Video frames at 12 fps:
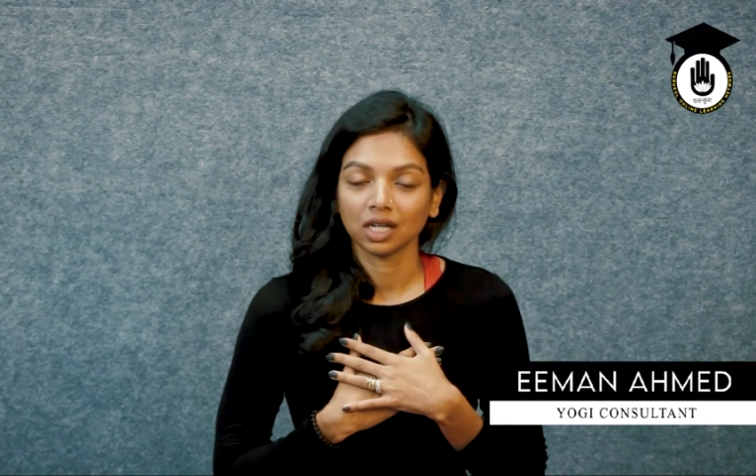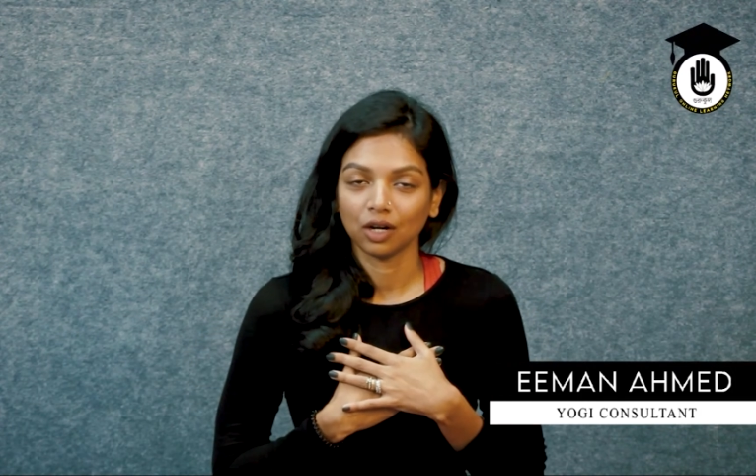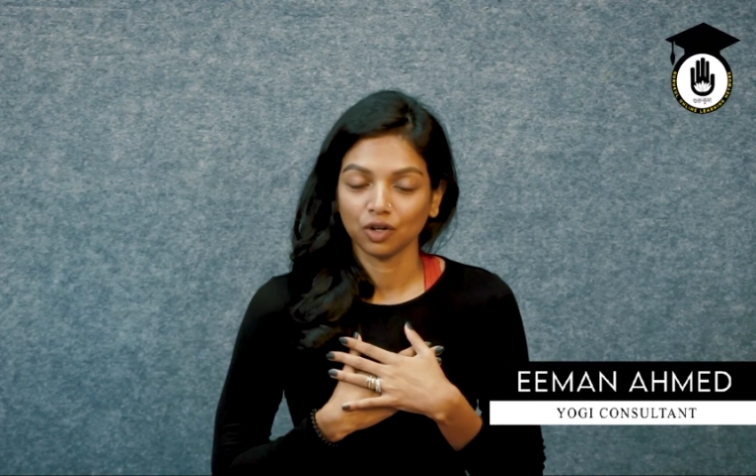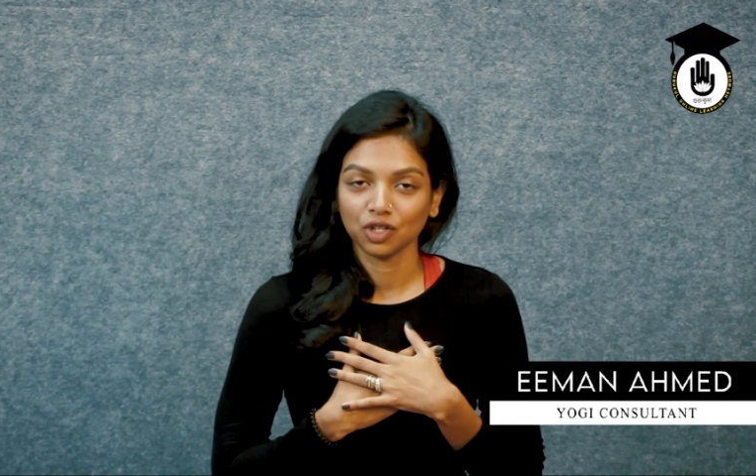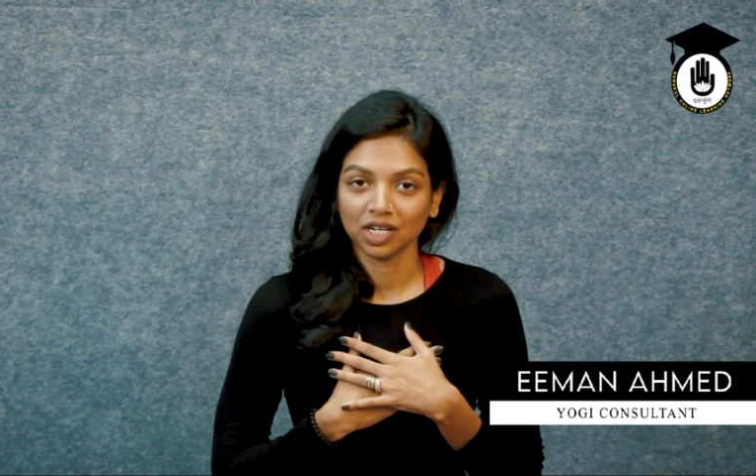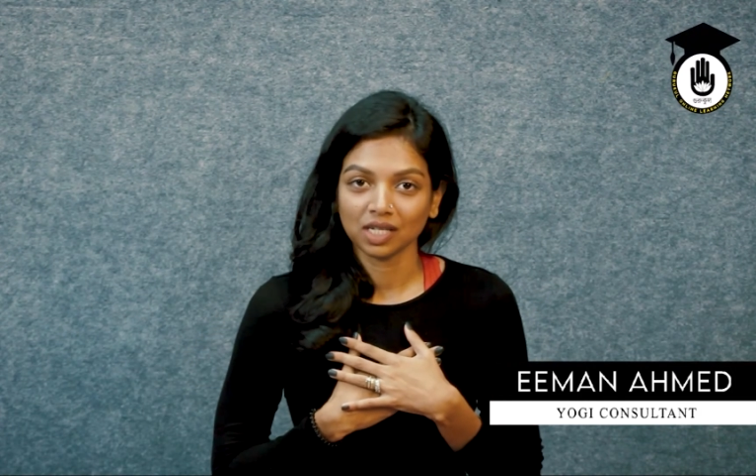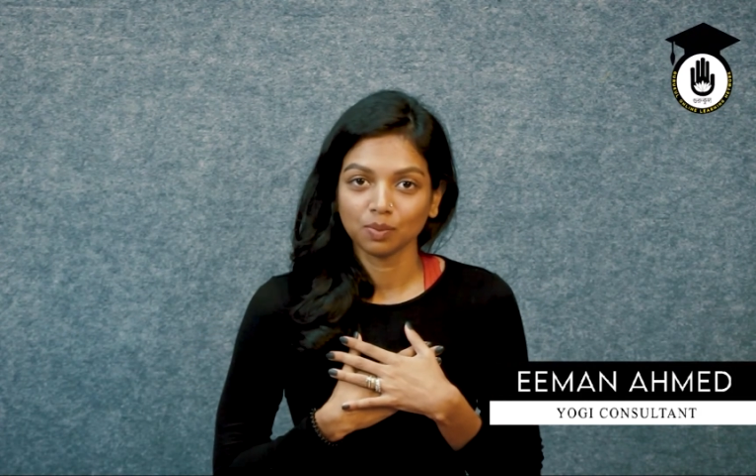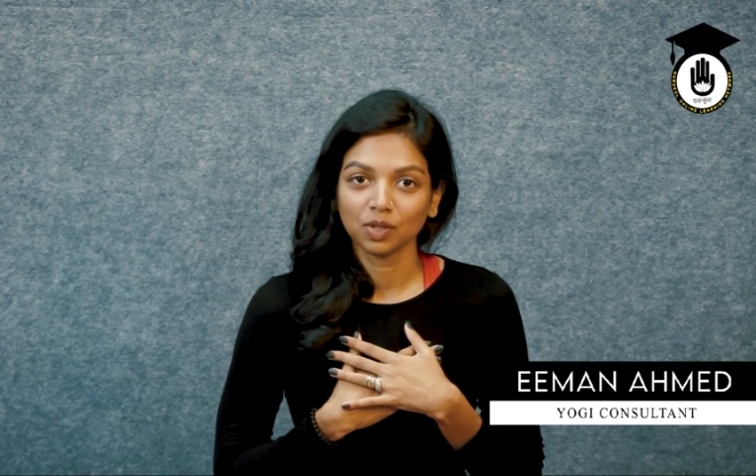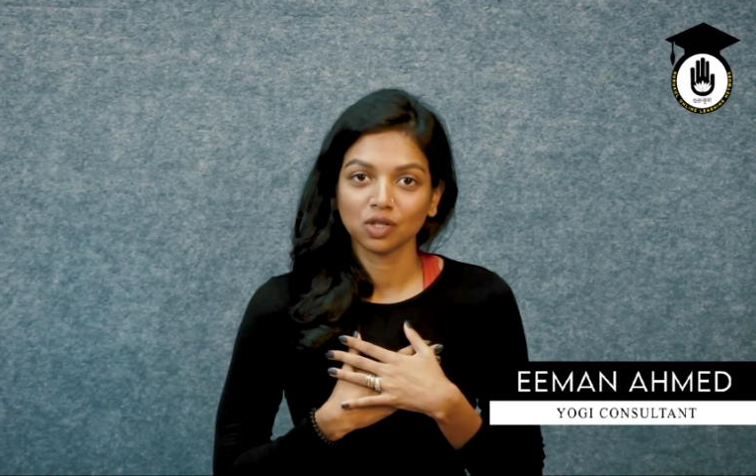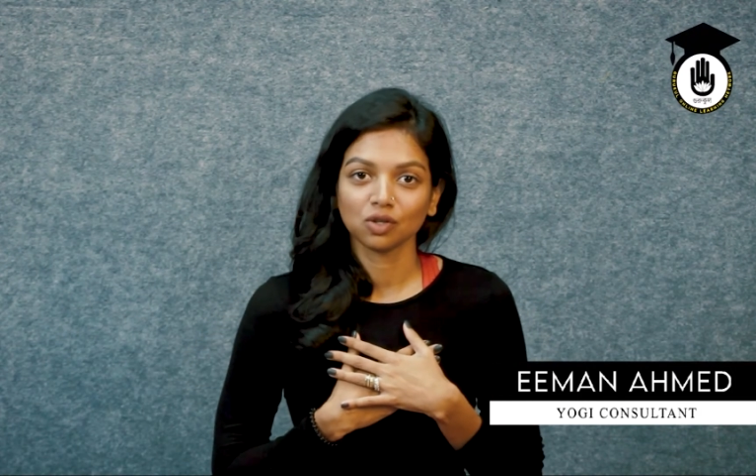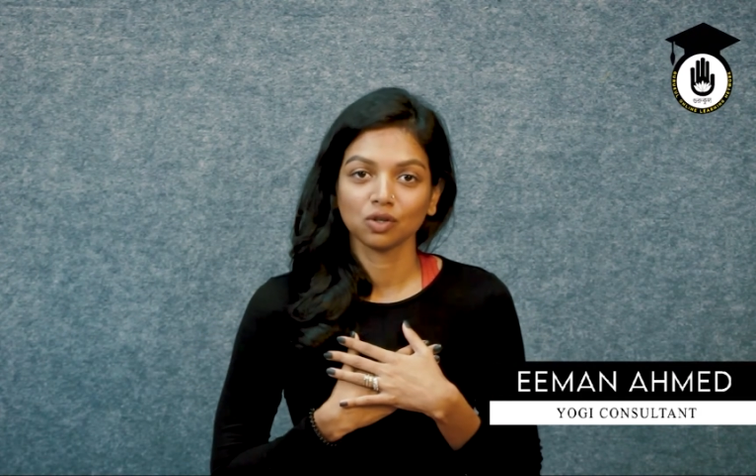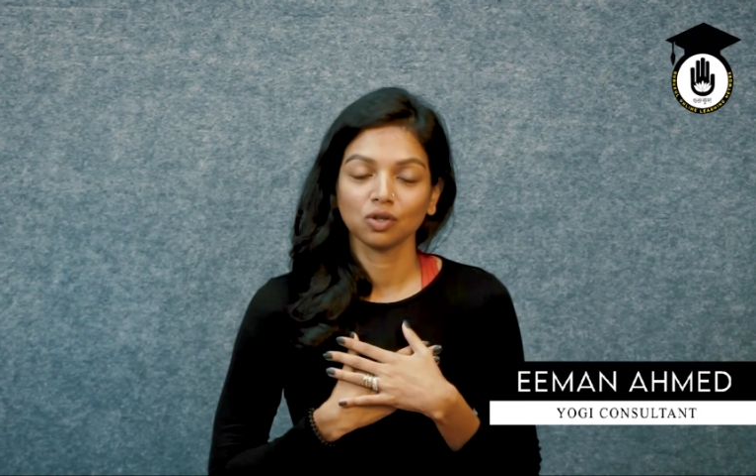our chest
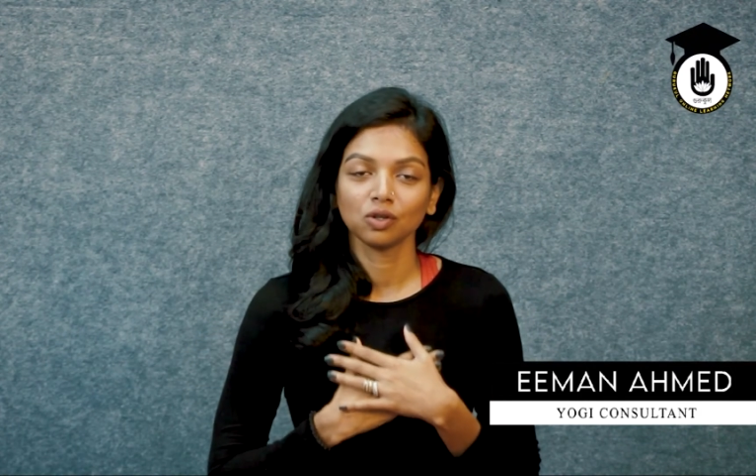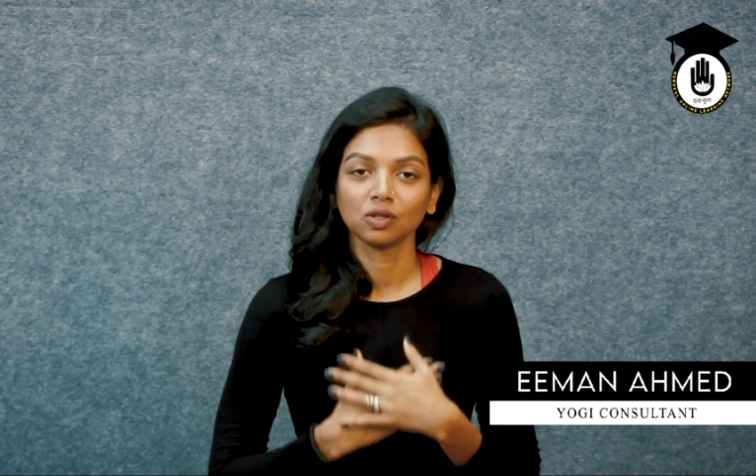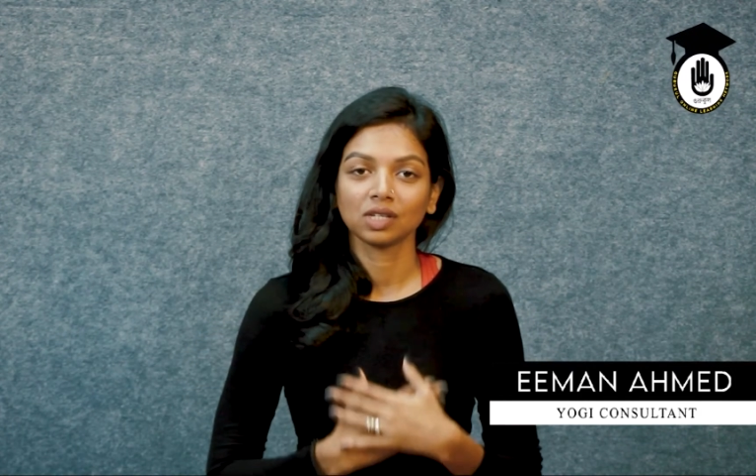muscles,